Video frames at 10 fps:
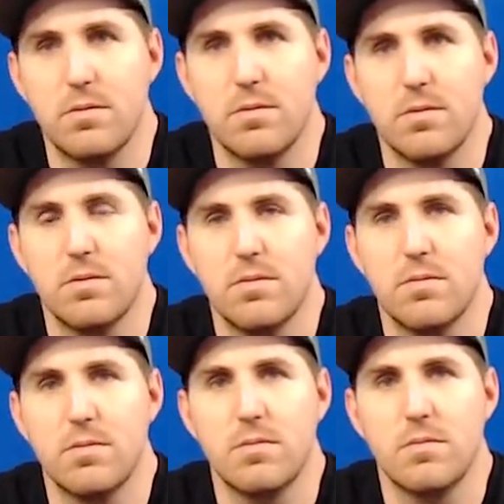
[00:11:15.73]

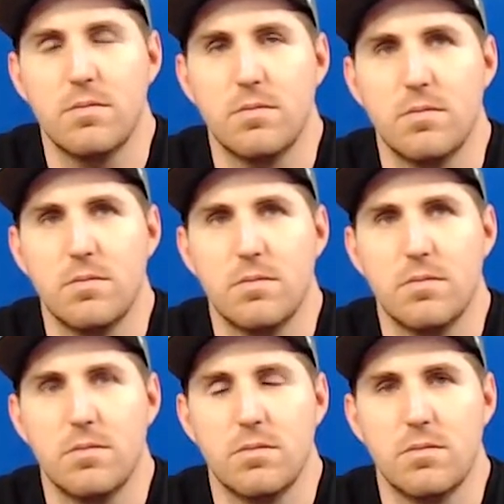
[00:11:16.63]

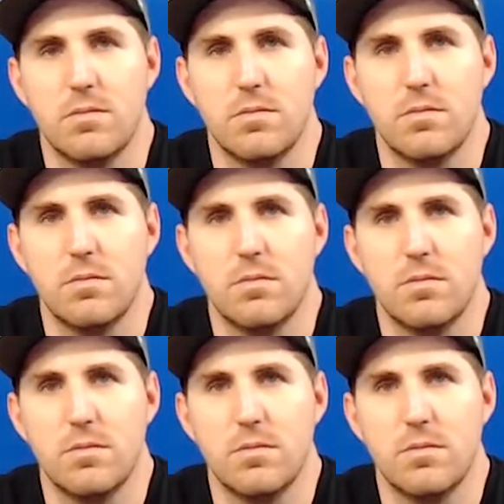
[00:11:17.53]
No words are spoken by the person on screen.